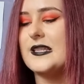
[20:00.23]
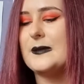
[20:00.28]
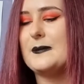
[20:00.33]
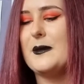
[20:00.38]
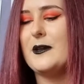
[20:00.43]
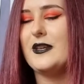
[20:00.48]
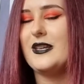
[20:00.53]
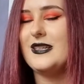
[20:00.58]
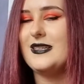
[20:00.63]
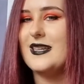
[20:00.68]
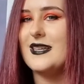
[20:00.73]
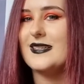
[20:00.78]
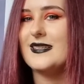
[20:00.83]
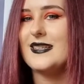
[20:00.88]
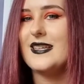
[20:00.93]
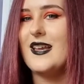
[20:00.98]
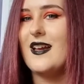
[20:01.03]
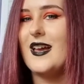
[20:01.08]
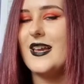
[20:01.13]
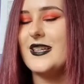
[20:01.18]
spooky
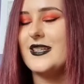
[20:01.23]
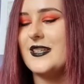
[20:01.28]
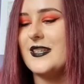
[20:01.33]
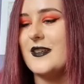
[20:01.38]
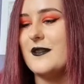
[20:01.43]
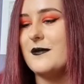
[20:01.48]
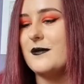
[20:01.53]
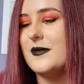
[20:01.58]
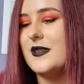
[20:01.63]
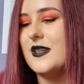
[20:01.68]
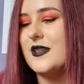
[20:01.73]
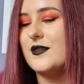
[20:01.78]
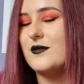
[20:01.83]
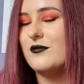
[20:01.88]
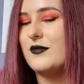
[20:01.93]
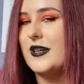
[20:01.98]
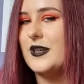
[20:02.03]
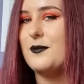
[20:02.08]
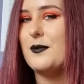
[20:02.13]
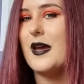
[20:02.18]
Disney items. It's
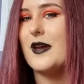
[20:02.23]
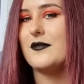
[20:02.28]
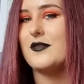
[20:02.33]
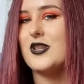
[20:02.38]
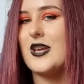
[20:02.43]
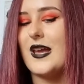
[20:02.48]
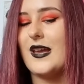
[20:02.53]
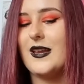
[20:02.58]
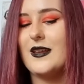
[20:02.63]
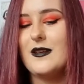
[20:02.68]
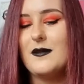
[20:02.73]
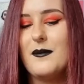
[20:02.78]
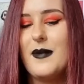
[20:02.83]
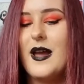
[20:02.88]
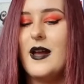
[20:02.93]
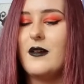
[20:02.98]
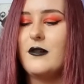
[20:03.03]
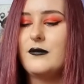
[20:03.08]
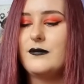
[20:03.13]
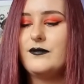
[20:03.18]
really worth checking them
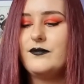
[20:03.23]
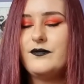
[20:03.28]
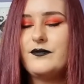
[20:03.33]
out.